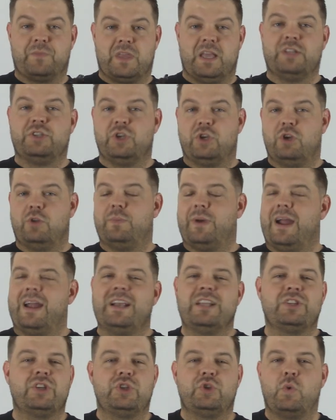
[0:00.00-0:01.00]
it's a good buy.
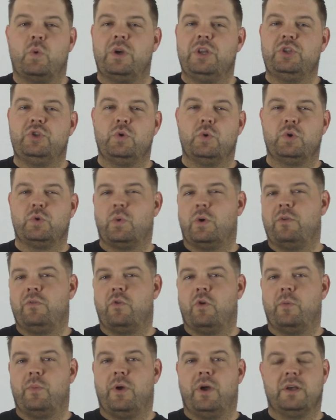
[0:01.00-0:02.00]
And it's like $22 or
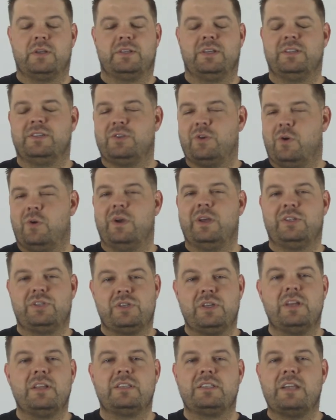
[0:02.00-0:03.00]
$24, and so
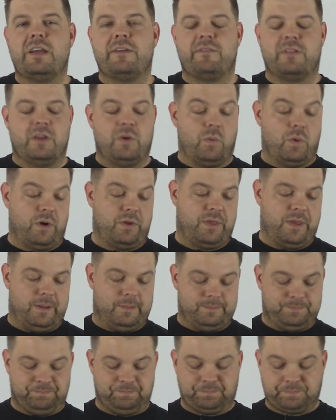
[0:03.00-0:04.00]
it's definitely worth it.